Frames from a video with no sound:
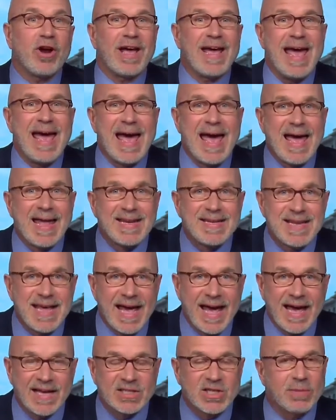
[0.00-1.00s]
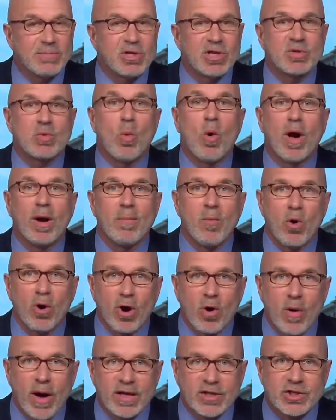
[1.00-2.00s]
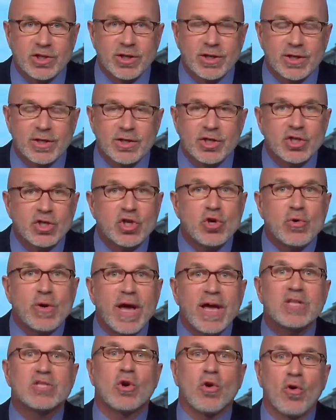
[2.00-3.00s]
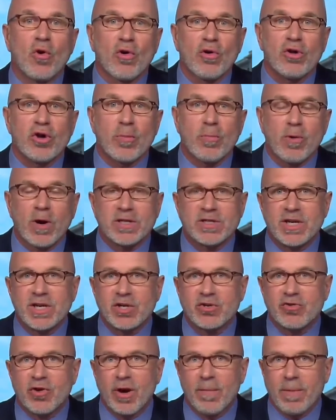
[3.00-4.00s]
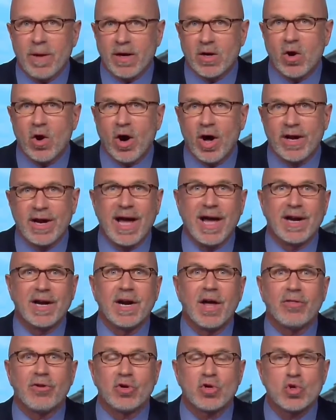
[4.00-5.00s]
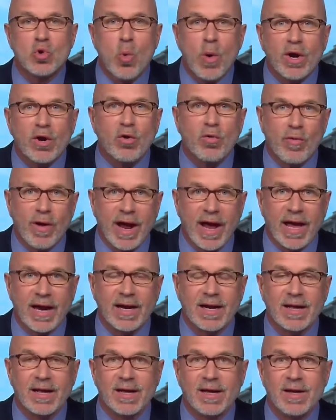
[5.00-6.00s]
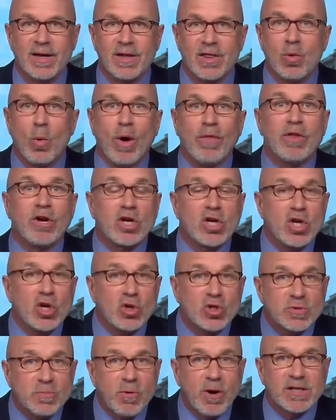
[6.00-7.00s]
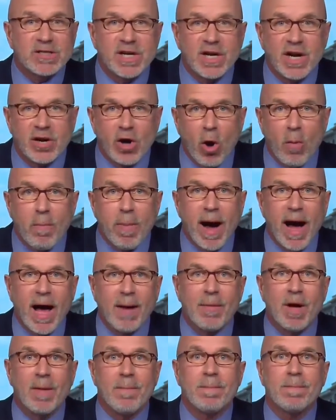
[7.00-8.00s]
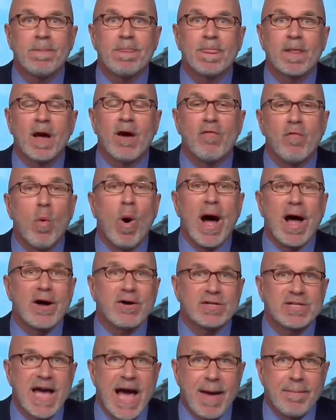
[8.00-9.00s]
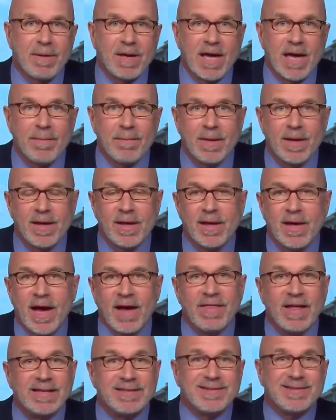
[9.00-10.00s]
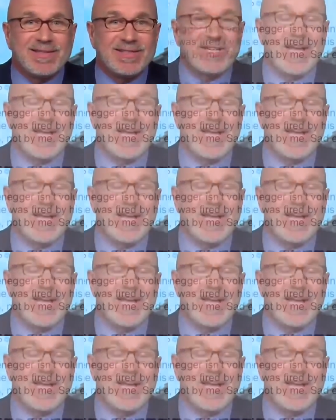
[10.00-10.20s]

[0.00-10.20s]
I thought I had to ask him just one more question. Just 2 days earlier, President Trump had gone on another Twitter rant, the one that accused President Obama of wiretapping him, and then